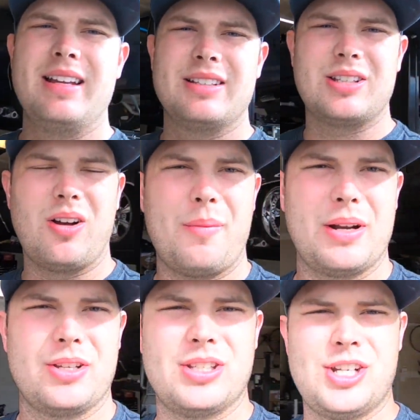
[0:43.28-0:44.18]
so I'm
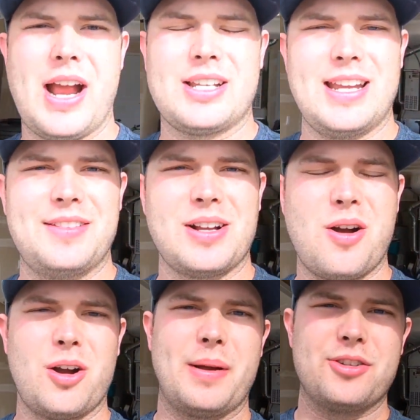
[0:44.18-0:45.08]
going to jack stand the
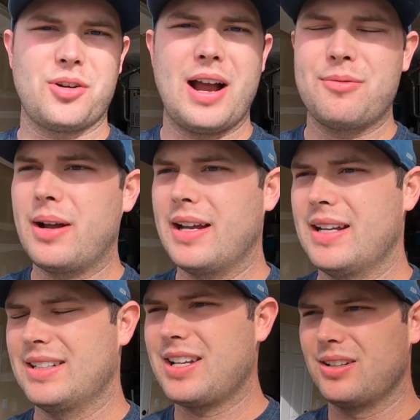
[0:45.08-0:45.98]
car in my driveway. It's going